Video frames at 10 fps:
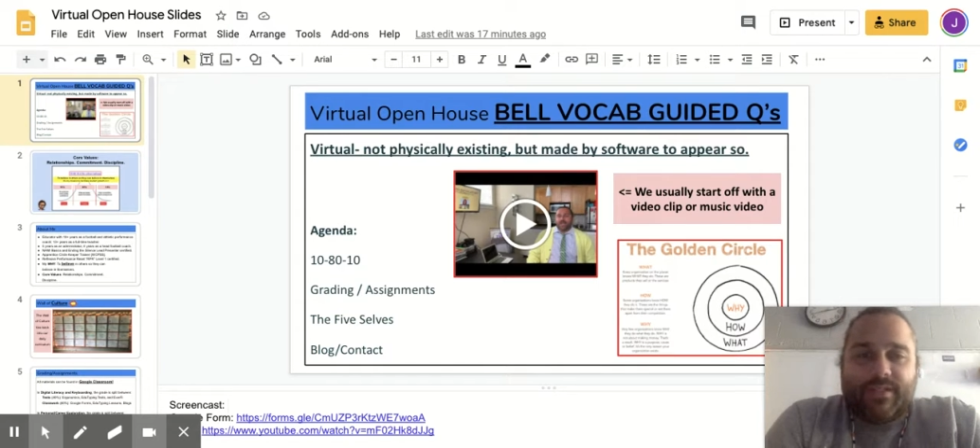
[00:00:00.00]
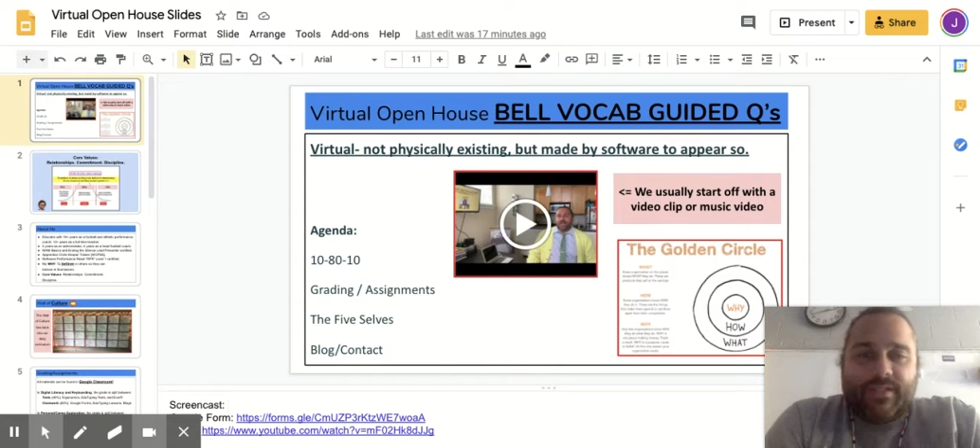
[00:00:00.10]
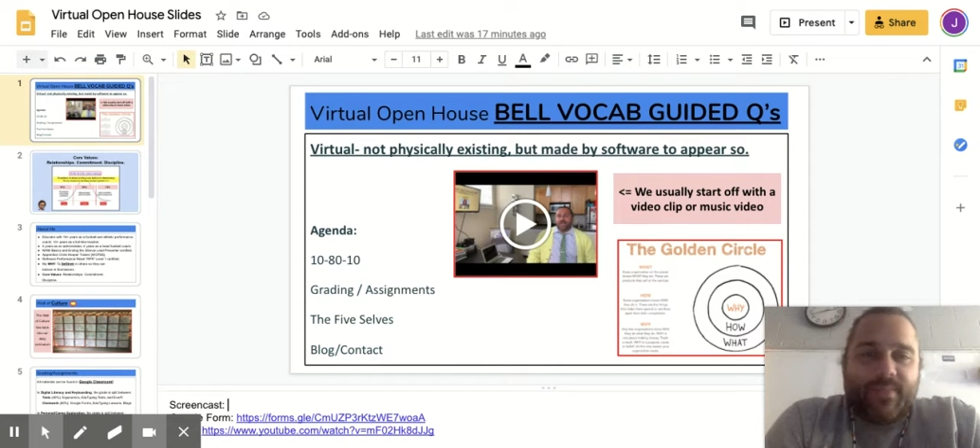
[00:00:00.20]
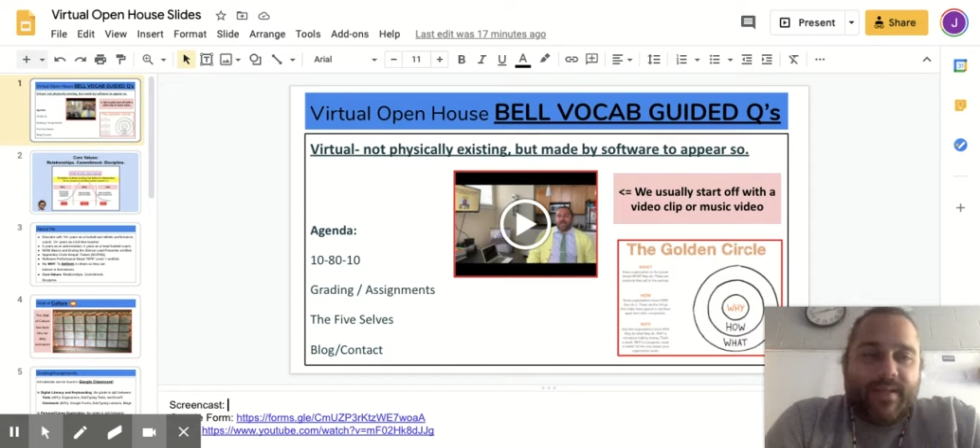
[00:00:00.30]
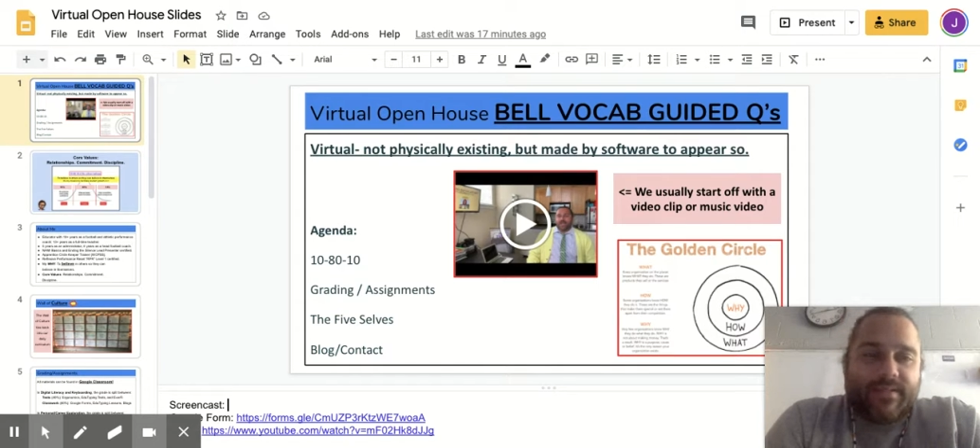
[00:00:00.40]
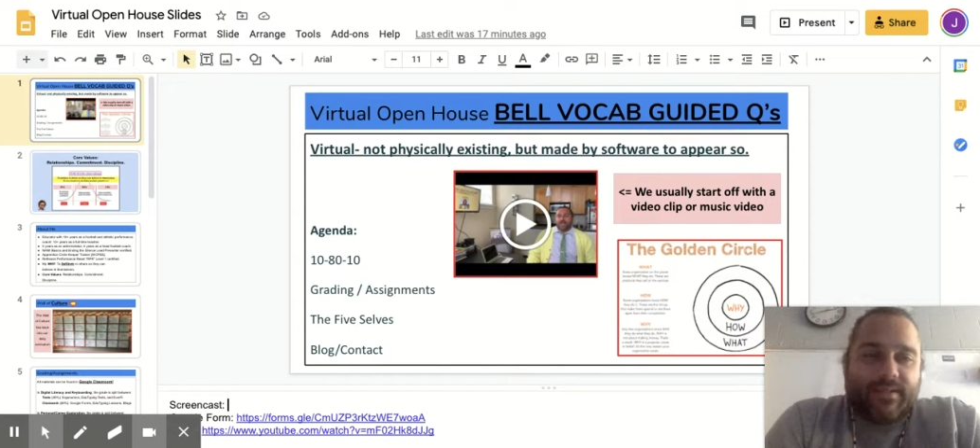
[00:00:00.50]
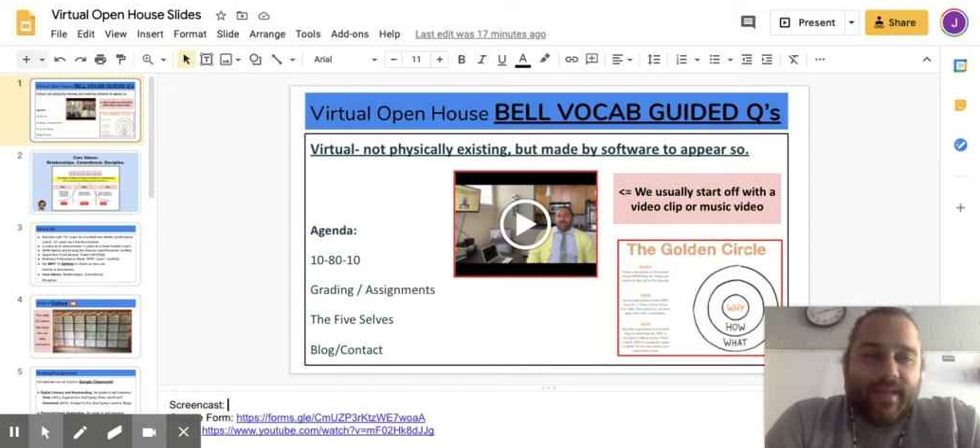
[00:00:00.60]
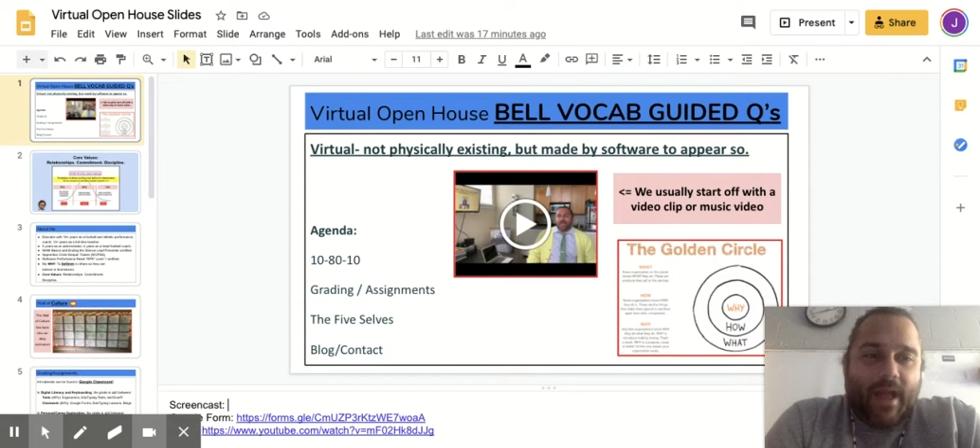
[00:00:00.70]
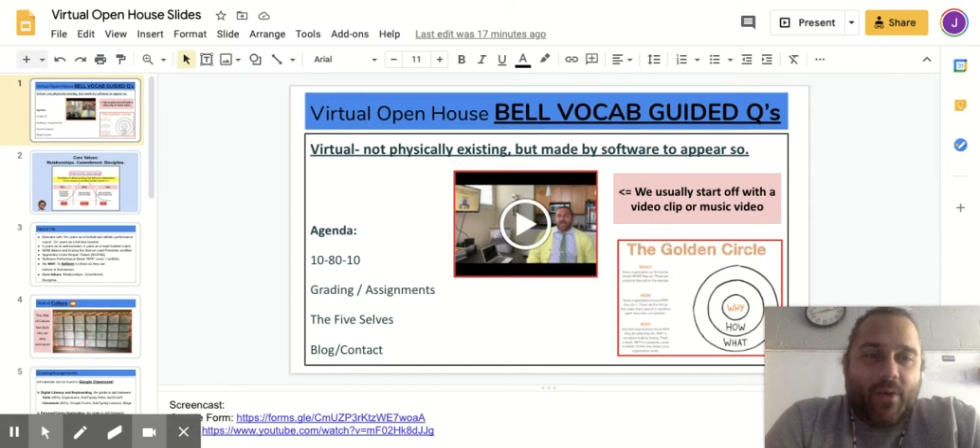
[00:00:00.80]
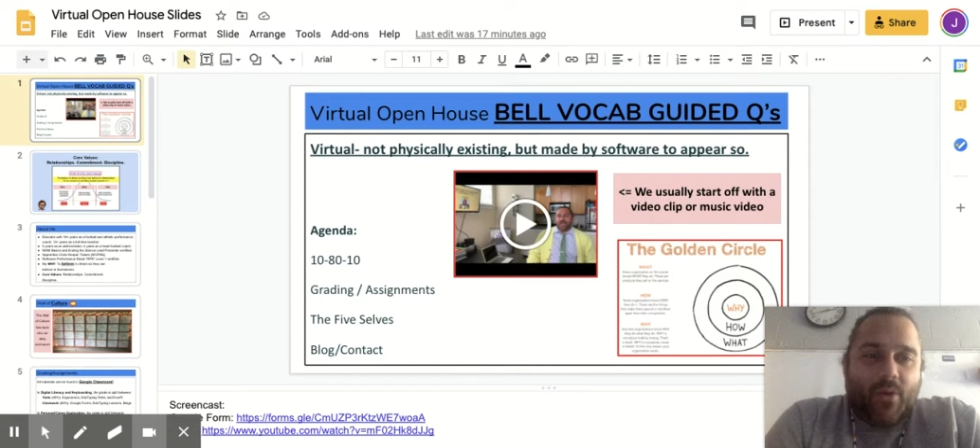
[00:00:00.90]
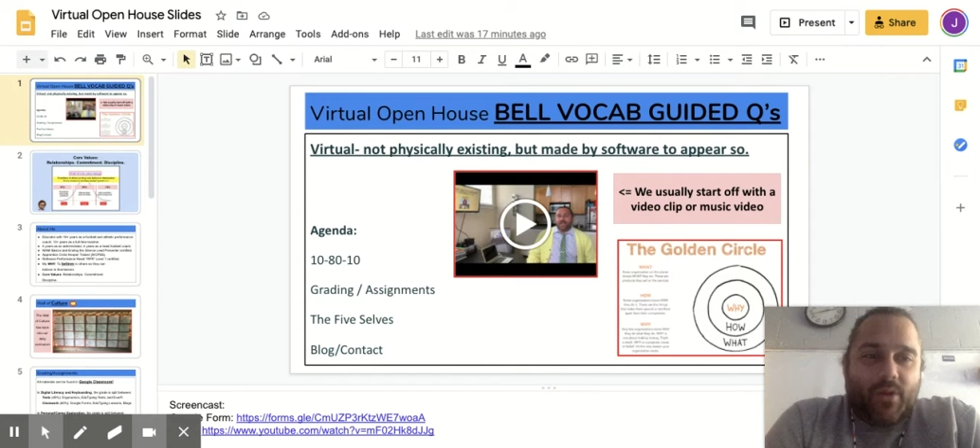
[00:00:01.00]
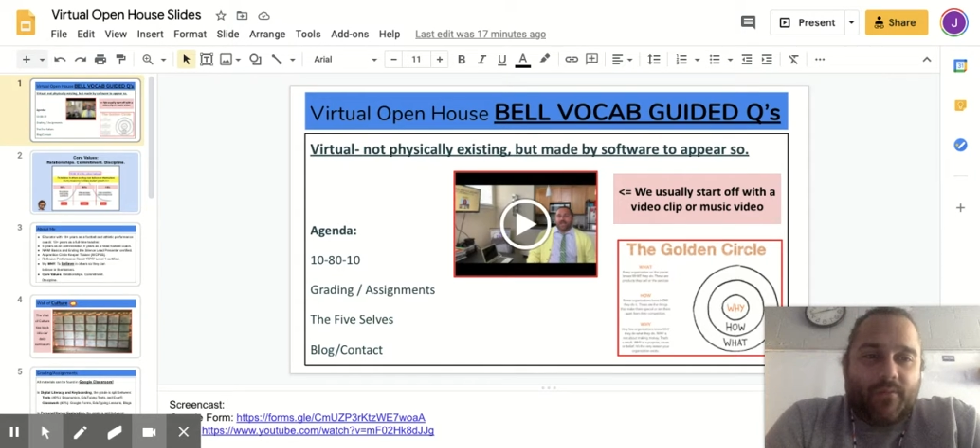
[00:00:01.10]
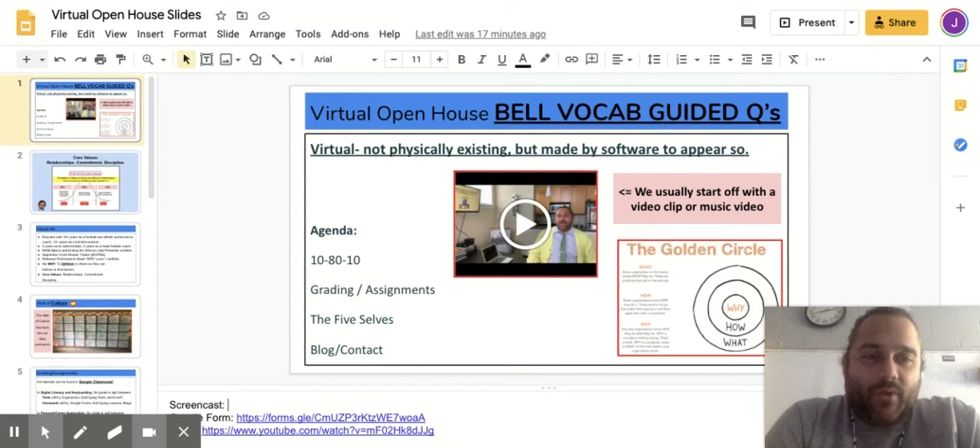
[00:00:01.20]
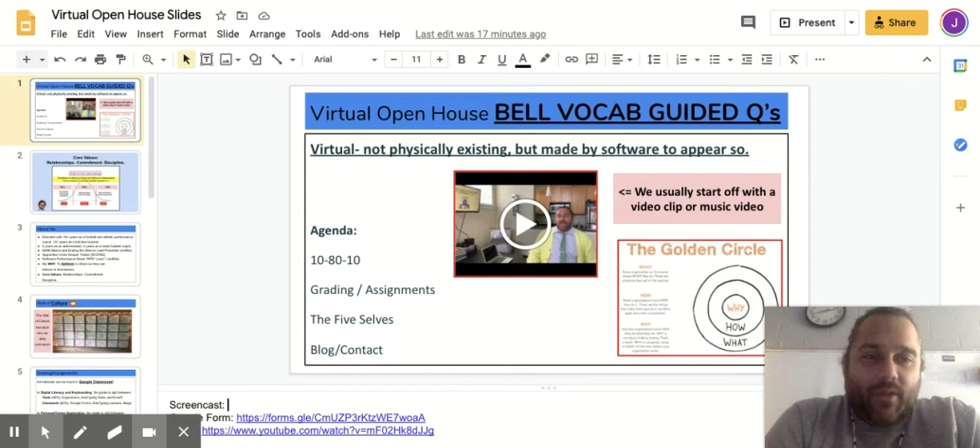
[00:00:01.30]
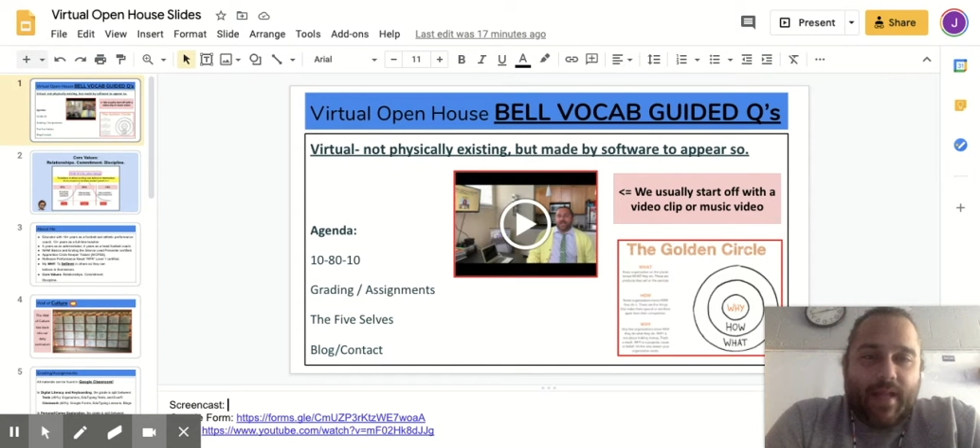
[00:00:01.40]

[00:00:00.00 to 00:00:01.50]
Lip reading: This is basically how all of our